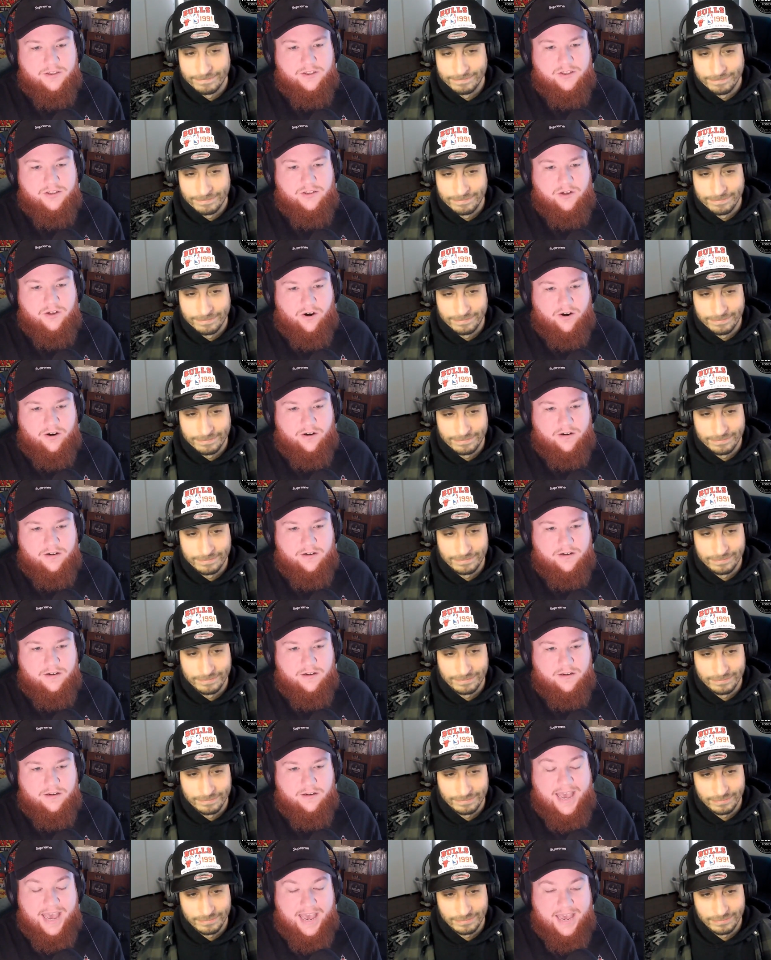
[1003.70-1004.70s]

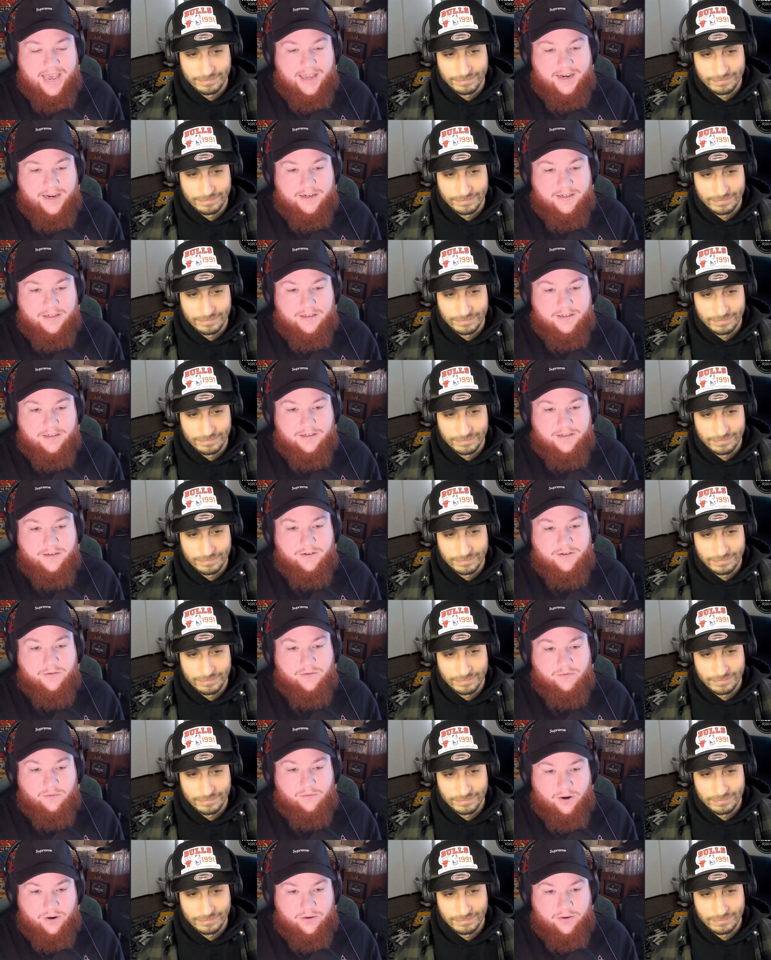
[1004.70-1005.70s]
Speaker 1: starred and
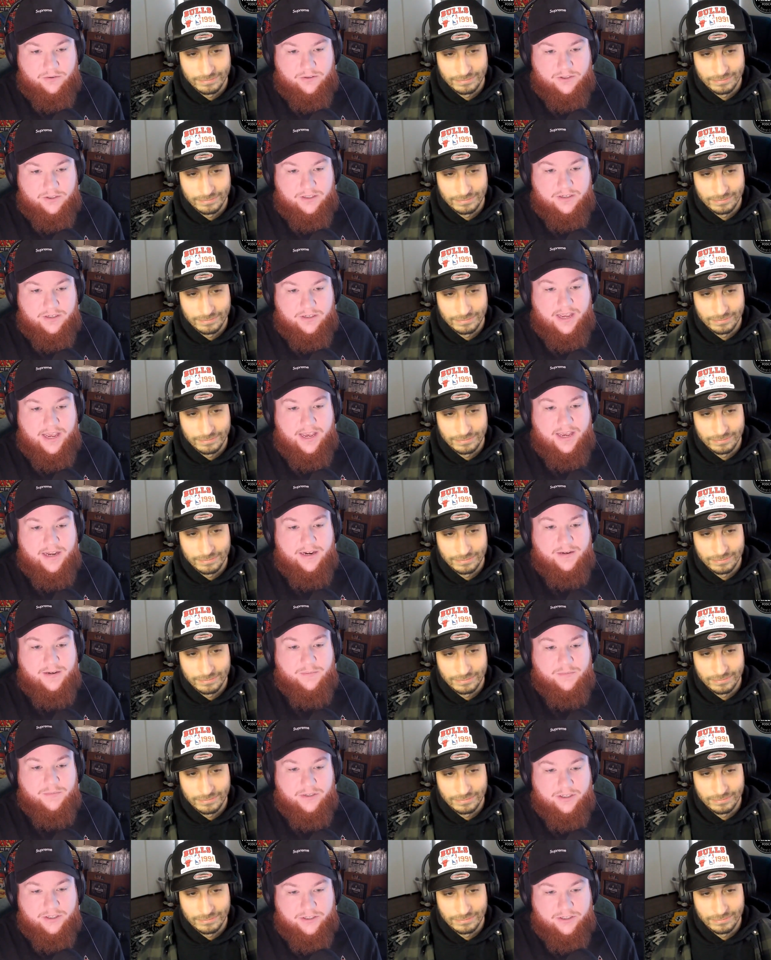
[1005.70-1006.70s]
wrote
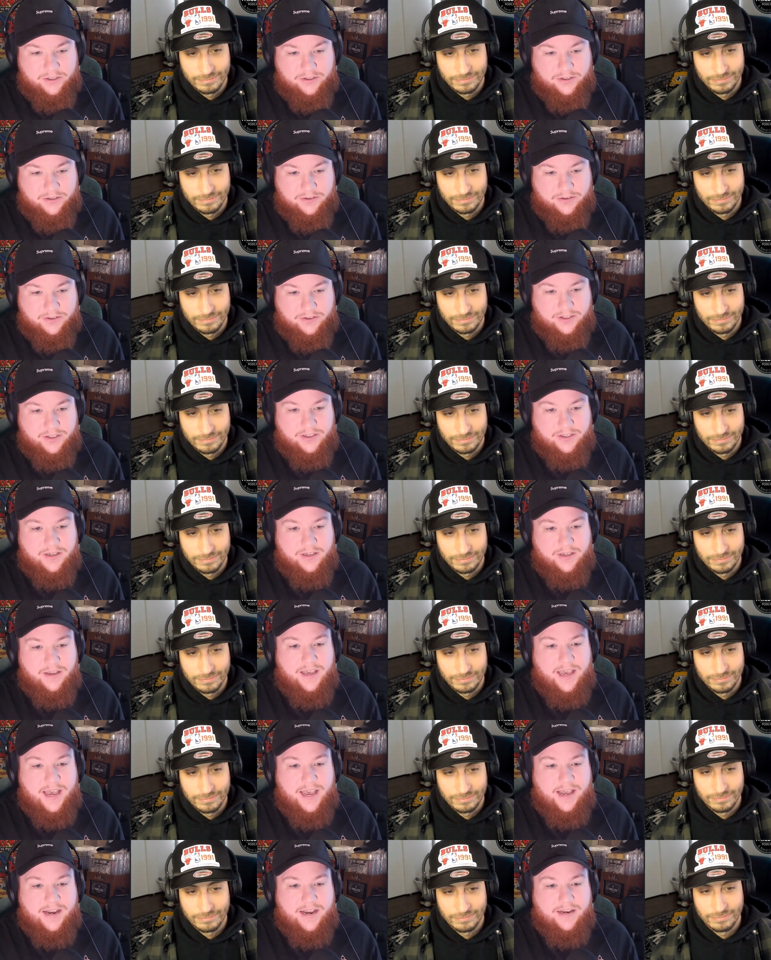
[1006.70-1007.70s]
and produced
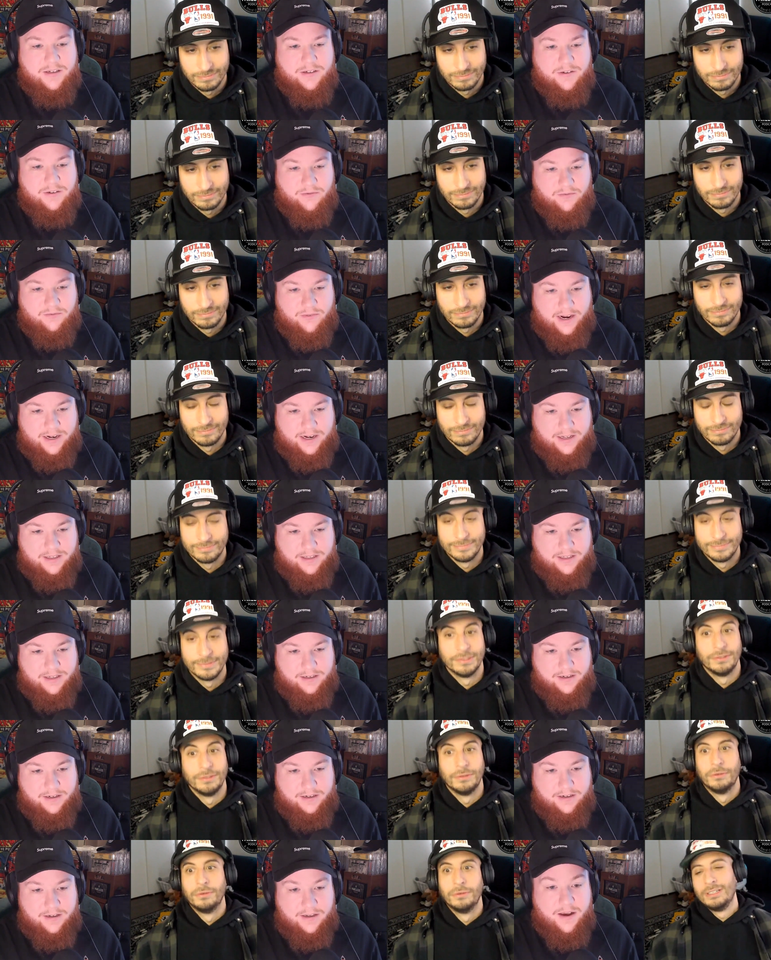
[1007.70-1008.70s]
and
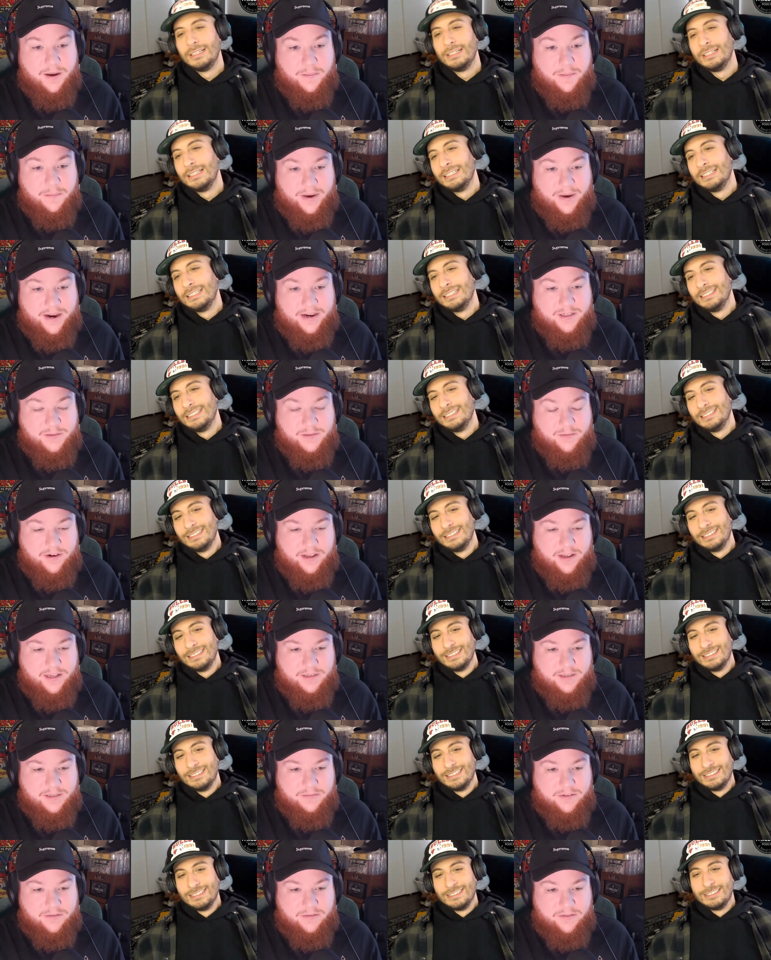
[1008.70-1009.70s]
directed a Miles
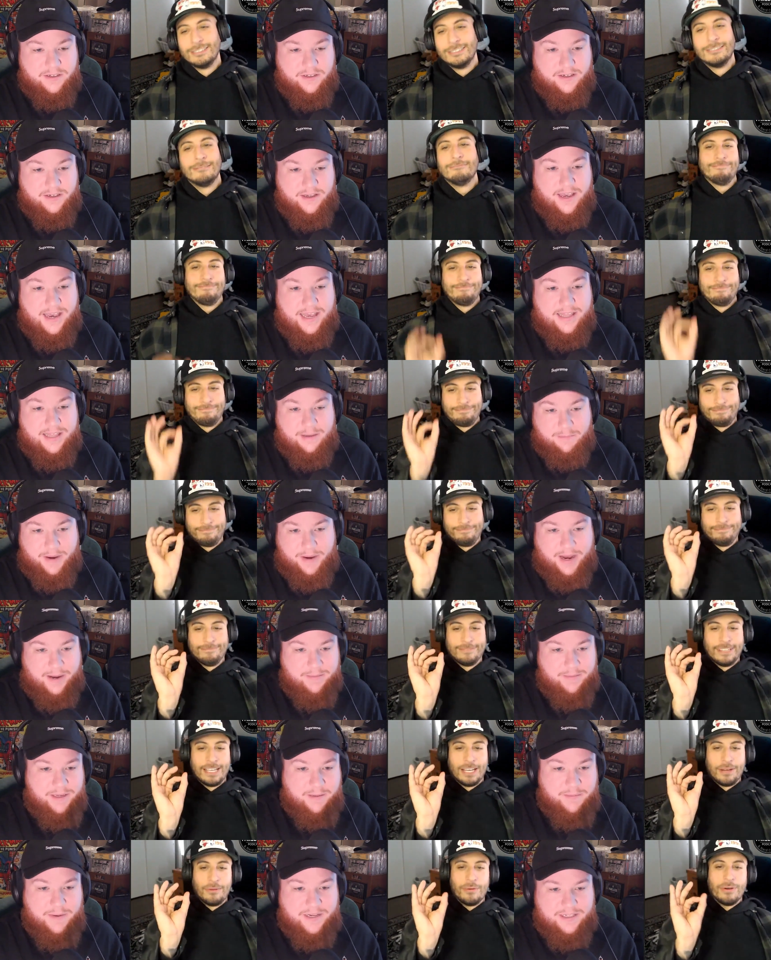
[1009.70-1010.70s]
Morales movie, and then
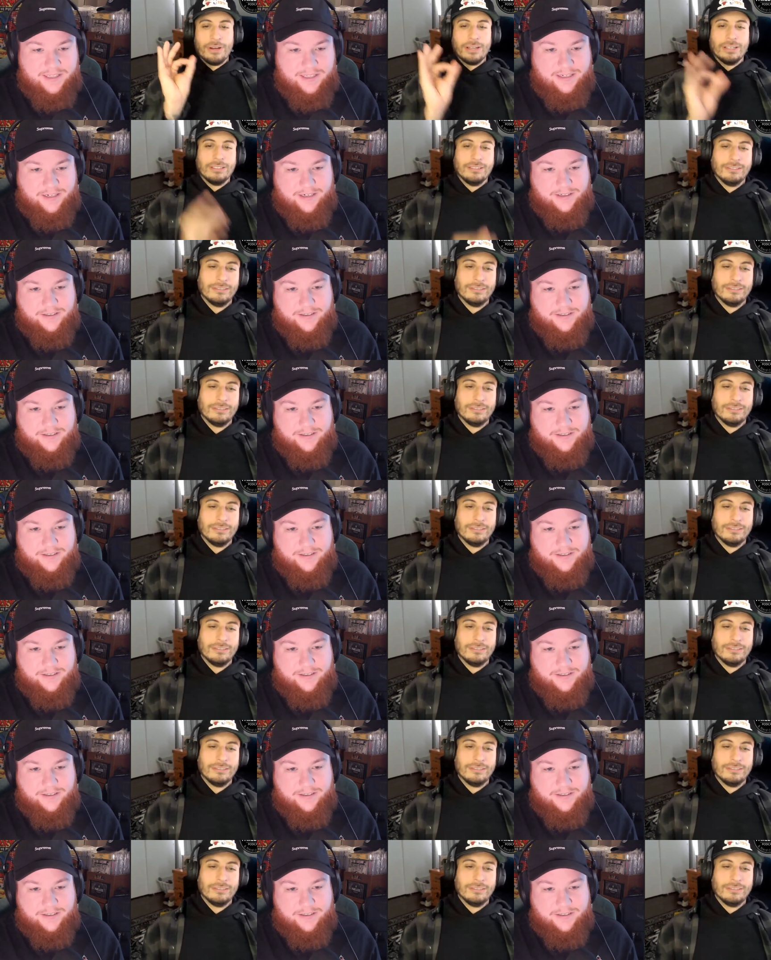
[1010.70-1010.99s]
popped up as the